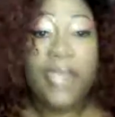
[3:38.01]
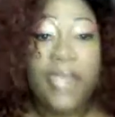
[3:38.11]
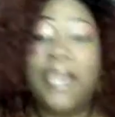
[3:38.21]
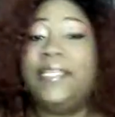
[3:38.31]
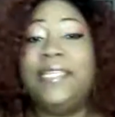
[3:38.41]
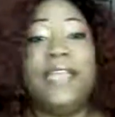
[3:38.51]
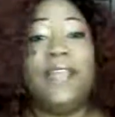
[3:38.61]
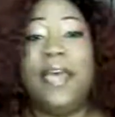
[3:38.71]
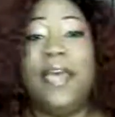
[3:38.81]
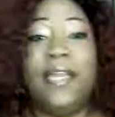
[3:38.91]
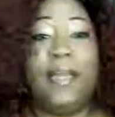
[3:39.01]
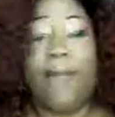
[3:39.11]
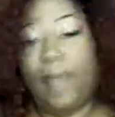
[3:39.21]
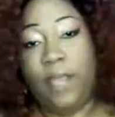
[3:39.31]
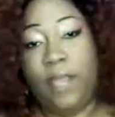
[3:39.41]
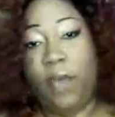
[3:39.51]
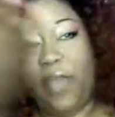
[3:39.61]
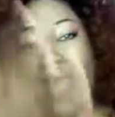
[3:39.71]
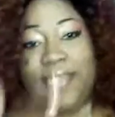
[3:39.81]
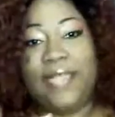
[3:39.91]
Because there's nothing ugly about me on
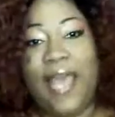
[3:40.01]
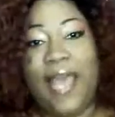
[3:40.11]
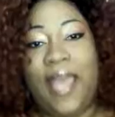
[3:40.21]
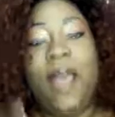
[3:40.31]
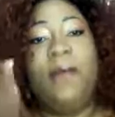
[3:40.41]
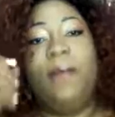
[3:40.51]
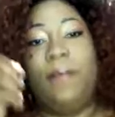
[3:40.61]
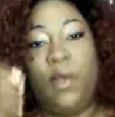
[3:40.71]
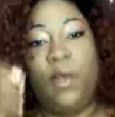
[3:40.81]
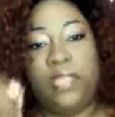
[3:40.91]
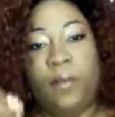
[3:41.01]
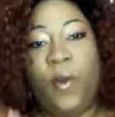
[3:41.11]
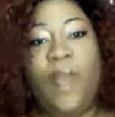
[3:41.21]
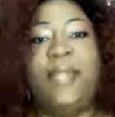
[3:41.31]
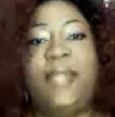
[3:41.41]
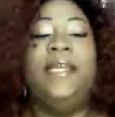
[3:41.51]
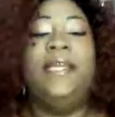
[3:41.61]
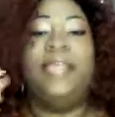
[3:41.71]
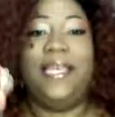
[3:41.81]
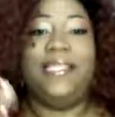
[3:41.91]
the outside, but most importantly,
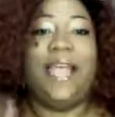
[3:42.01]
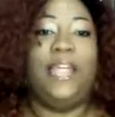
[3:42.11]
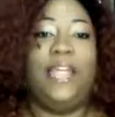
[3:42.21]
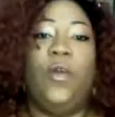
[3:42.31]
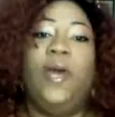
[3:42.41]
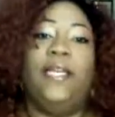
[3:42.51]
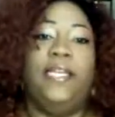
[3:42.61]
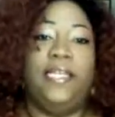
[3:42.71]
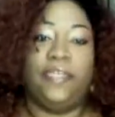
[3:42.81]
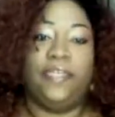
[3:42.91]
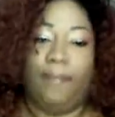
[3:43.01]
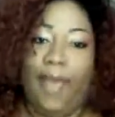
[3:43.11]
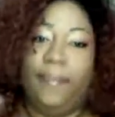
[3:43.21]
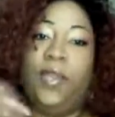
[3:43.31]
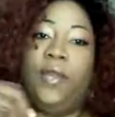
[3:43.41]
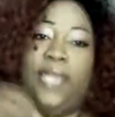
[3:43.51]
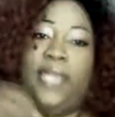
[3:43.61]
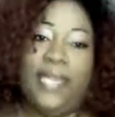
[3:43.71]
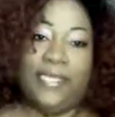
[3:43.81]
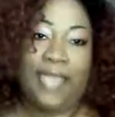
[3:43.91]
there's not no ugliness about me on
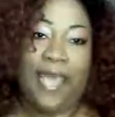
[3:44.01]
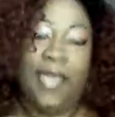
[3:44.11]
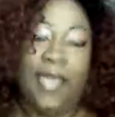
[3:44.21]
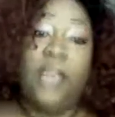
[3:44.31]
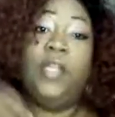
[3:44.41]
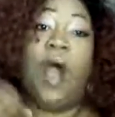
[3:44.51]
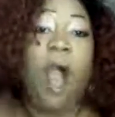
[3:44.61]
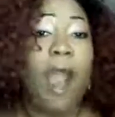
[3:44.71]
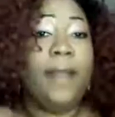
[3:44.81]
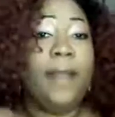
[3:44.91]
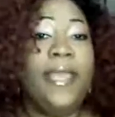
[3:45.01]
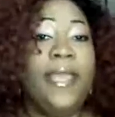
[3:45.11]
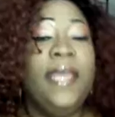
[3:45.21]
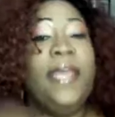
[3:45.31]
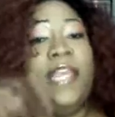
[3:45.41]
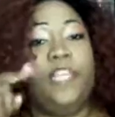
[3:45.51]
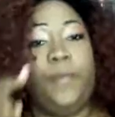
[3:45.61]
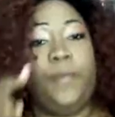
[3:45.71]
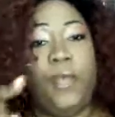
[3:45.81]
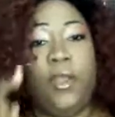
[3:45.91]
the inside. The heart of me
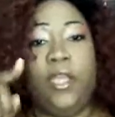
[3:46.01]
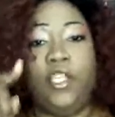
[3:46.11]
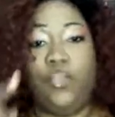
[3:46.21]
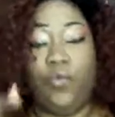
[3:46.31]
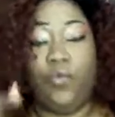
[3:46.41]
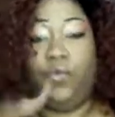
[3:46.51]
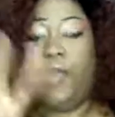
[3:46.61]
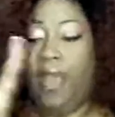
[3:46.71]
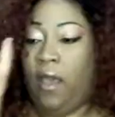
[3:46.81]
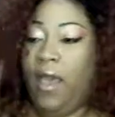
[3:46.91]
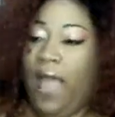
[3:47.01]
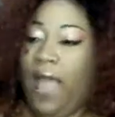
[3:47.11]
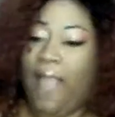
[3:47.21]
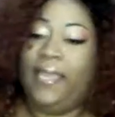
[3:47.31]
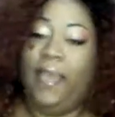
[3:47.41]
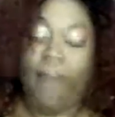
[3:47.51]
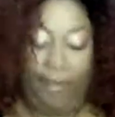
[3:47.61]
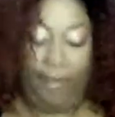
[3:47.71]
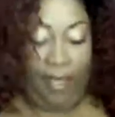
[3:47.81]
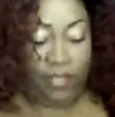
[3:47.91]
is pure and true. Now, I kept
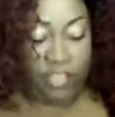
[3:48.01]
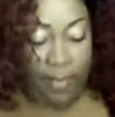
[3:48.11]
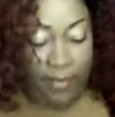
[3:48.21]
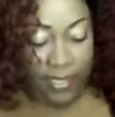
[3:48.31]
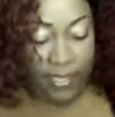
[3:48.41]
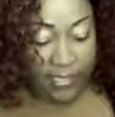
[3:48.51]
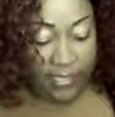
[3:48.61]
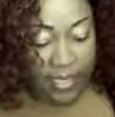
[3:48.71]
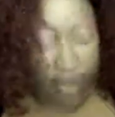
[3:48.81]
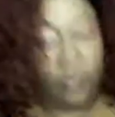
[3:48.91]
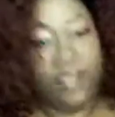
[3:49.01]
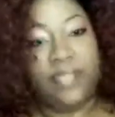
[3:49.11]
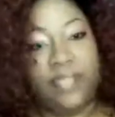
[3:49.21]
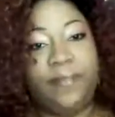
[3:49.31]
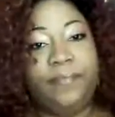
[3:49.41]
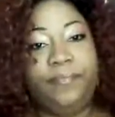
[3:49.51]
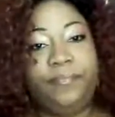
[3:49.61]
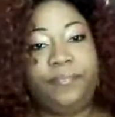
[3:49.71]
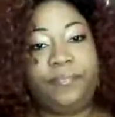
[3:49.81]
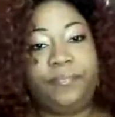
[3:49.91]
my mouth shut because of that reason.
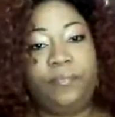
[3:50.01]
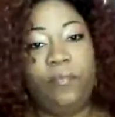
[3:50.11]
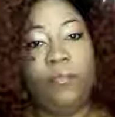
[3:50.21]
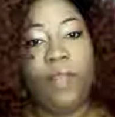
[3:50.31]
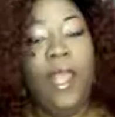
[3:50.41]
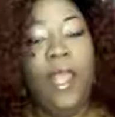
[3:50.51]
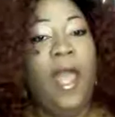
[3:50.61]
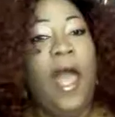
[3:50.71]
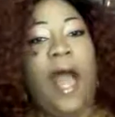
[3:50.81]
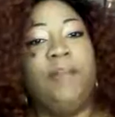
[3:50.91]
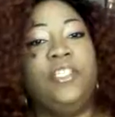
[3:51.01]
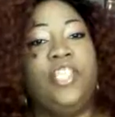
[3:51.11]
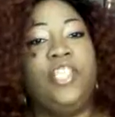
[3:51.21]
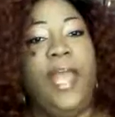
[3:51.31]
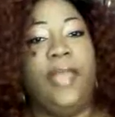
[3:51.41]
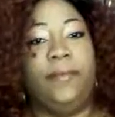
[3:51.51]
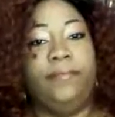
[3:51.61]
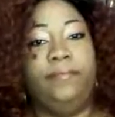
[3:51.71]
I was ashamed.